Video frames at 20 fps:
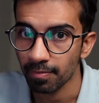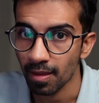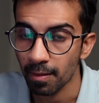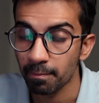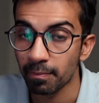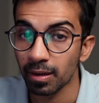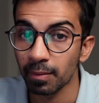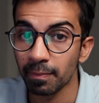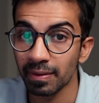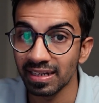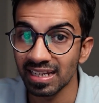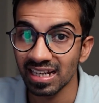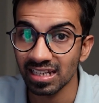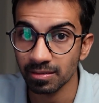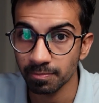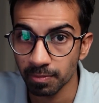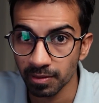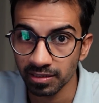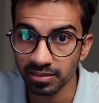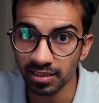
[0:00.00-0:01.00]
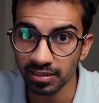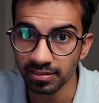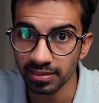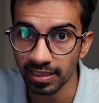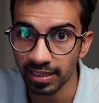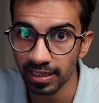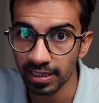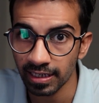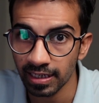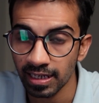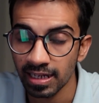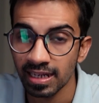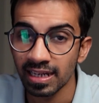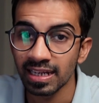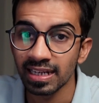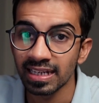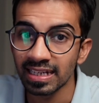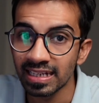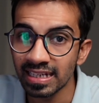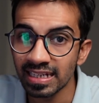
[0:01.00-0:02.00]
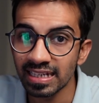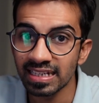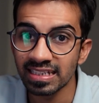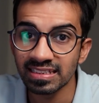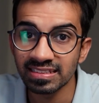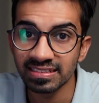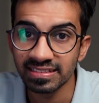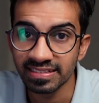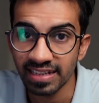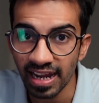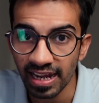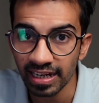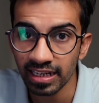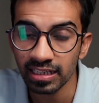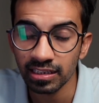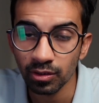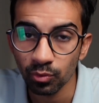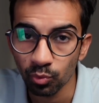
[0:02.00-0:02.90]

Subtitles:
But many experts are saying he is dragging the